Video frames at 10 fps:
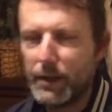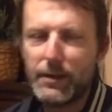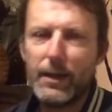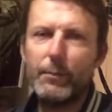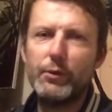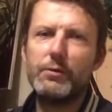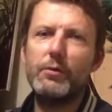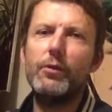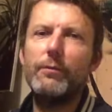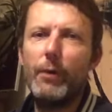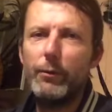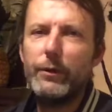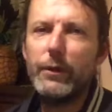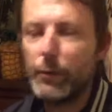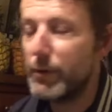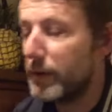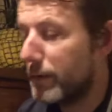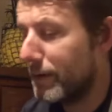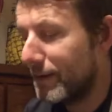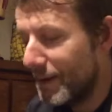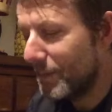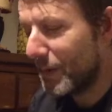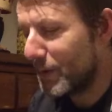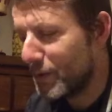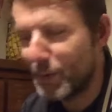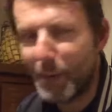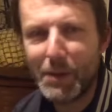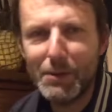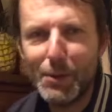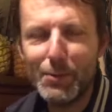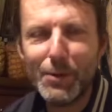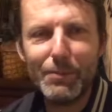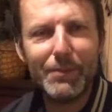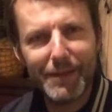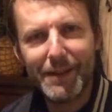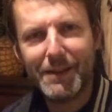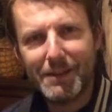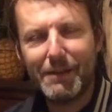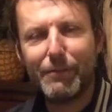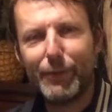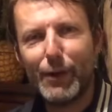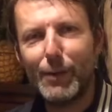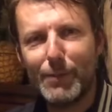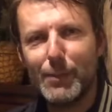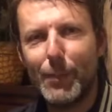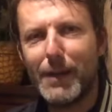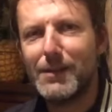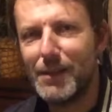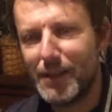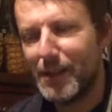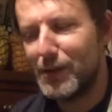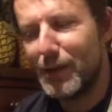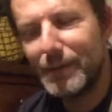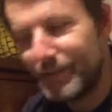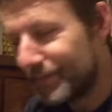That's how much toilet roll you're using because you want to free up the space in the kitchen.